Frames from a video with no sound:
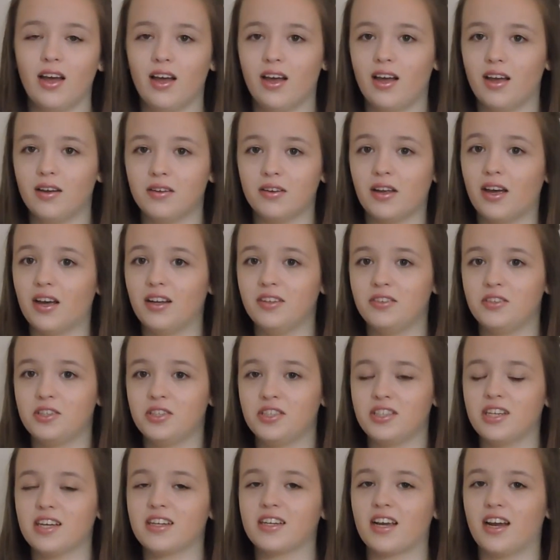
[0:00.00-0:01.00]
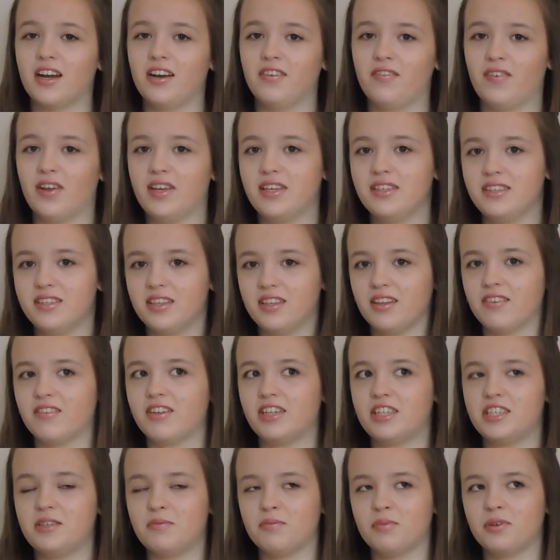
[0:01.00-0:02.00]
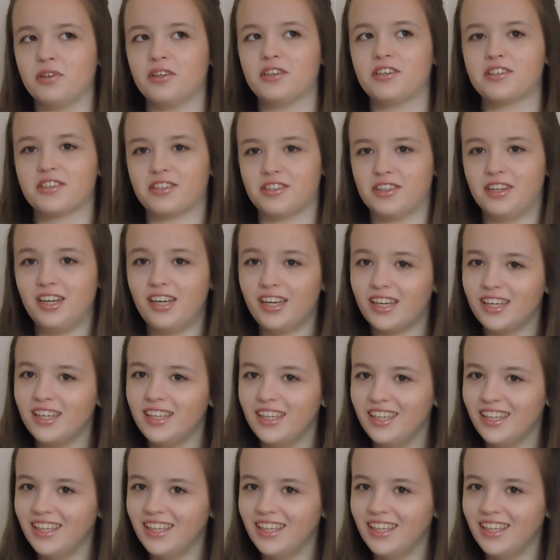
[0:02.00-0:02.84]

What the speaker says: I'm just that kind of exhilarating person.